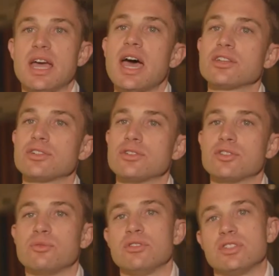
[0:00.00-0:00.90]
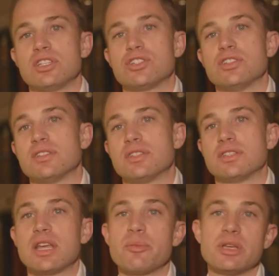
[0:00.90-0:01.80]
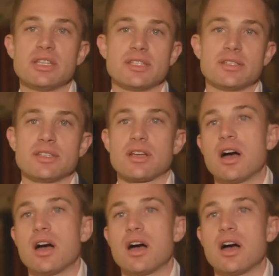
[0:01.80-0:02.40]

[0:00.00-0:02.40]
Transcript: the actors, the musicians, the set pieces, the